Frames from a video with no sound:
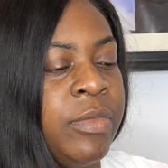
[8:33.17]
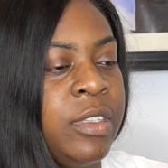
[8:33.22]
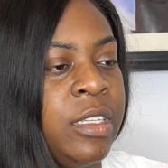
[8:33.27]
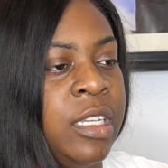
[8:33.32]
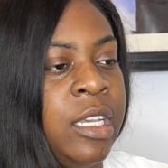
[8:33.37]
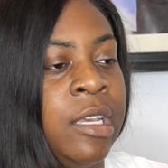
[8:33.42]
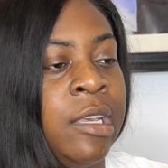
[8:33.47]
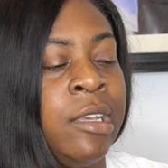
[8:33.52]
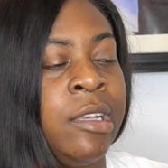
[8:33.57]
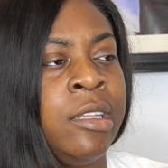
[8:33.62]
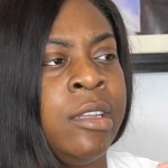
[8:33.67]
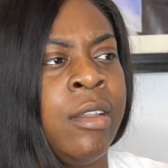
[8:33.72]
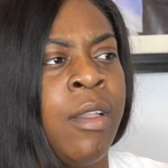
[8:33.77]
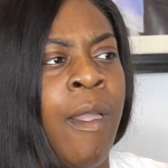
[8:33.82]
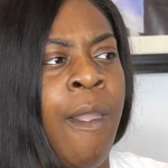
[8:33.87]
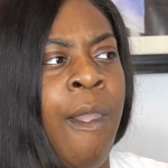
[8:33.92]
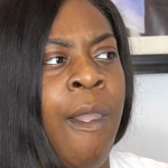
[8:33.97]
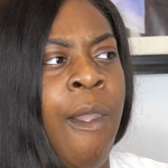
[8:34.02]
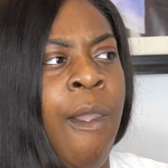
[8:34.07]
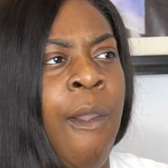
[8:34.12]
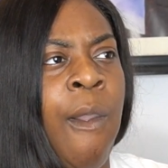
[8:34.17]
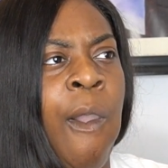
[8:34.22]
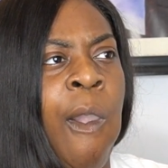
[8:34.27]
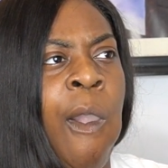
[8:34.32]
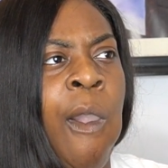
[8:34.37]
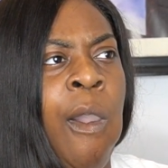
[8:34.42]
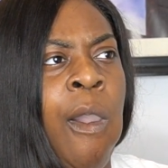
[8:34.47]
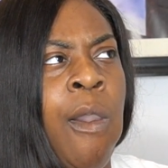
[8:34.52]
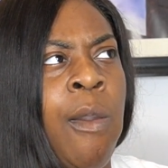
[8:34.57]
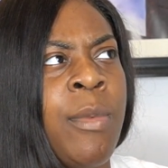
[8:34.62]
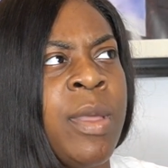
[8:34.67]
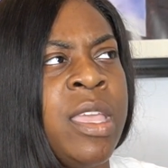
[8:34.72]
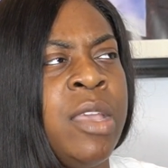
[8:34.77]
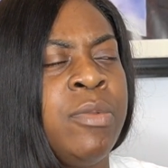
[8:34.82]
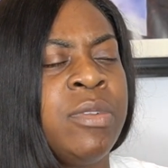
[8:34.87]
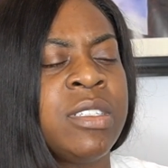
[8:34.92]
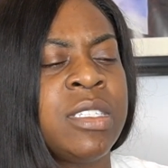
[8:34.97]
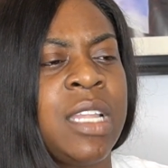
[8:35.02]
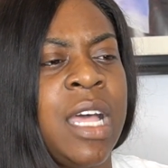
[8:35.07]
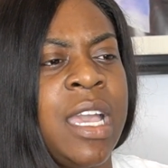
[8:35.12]
And he
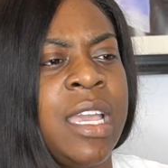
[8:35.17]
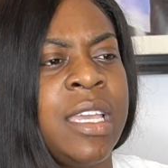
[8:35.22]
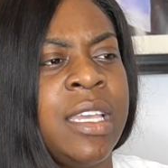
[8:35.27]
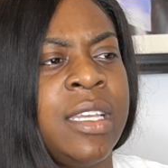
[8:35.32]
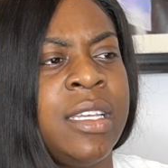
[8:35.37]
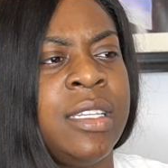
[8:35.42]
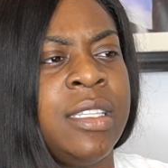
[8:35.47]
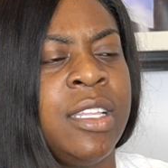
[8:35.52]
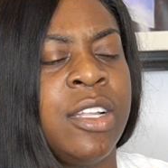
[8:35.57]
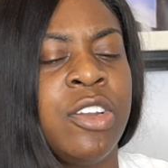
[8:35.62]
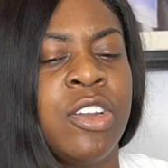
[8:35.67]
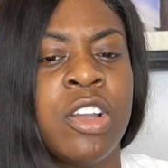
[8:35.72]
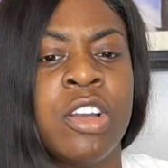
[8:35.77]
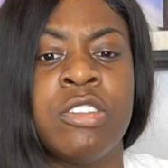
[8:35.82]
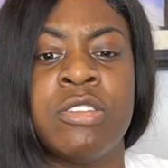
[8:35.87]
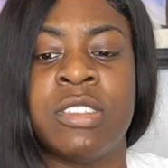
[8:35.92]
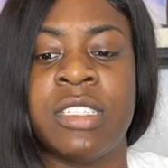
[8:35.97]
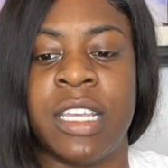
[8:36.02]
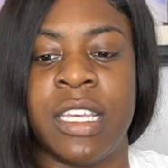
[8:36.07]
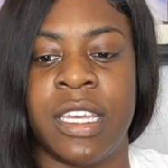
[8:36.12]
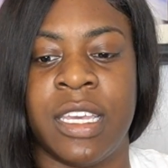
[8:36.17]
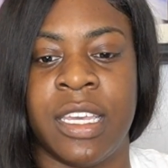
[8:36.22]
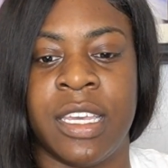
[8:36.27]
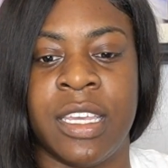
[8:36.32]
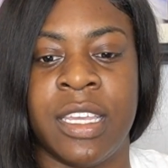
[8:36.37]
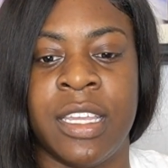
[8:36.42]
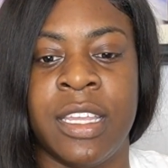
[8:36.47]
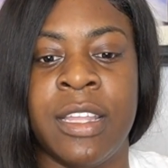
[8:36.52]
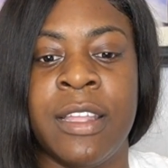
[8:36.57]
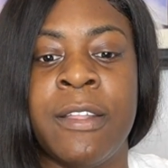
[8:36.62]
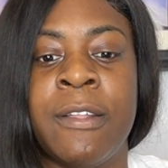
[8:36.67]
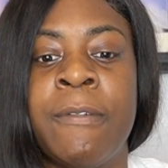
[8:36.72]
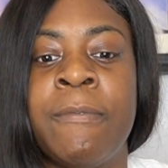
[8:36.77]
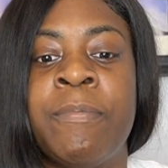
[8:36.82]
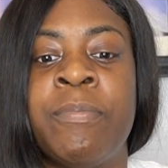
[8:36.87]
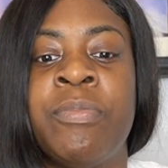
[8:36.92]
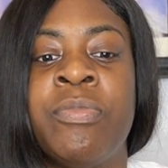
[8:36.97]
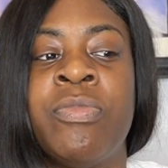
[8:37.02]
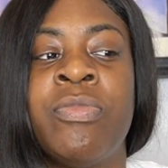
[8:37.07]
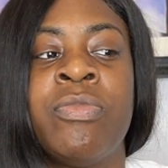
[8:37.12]
was like, the girl said,
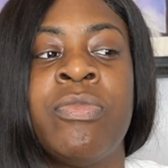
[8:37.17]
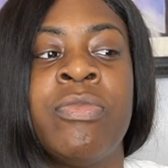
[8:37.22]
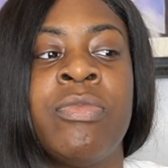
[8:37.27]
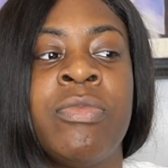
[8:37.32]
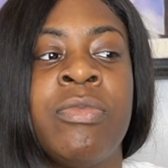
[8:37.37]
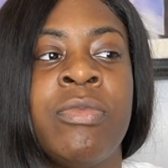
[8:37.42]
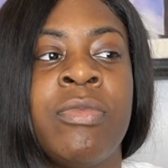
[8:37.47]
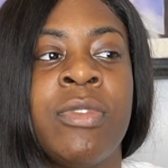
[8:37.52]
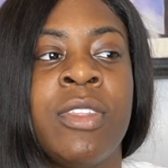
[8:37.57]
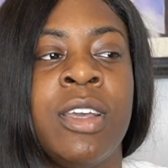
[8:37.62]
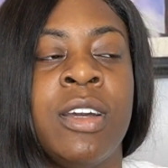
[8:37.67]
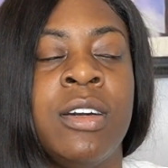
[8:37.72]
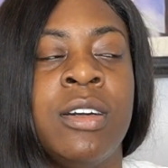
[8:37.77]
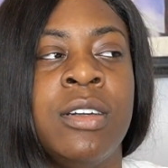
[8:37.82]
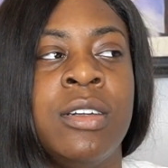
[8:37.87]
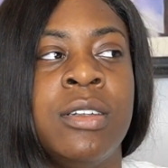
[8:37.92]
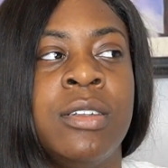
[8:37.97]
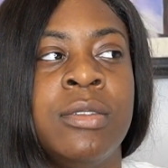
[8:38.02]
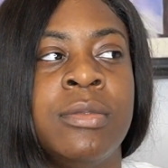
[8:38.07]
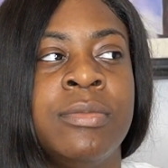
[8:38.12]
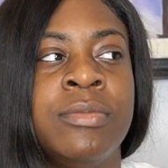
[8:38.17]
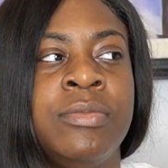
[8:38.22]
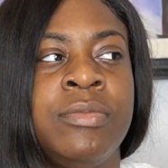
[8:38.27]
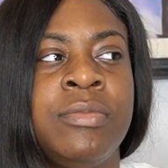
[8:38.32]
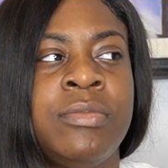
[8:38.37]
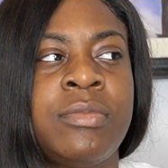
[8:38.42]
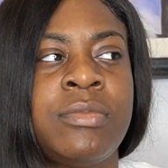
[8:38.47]
I'm